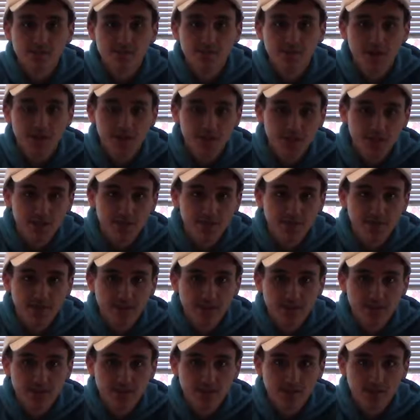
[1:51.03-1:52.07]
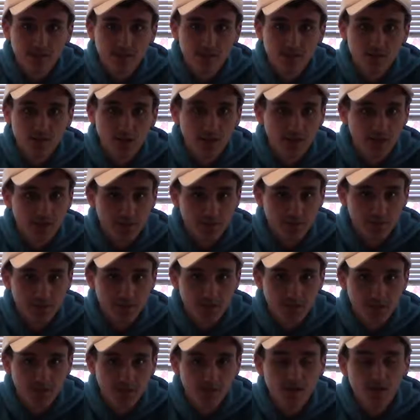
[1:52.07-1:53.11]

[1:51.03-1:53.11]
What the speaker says: especially if it's not an OC.